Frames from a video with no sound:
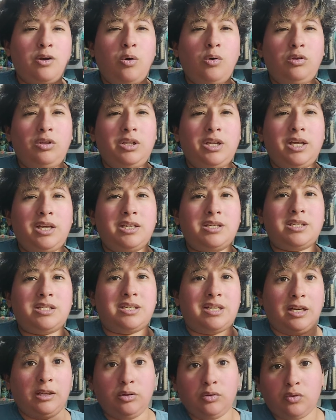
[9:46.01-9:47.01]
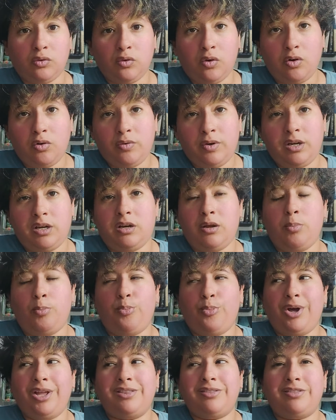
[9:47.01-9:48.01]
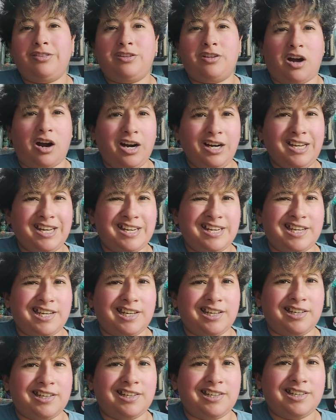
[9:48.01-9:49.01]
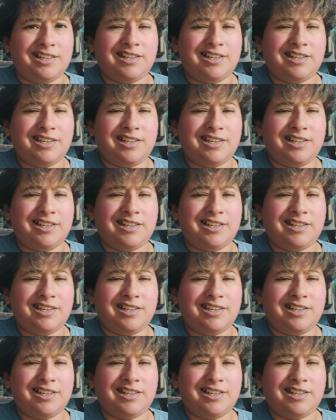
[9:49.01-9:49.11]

only still growing, but darkening.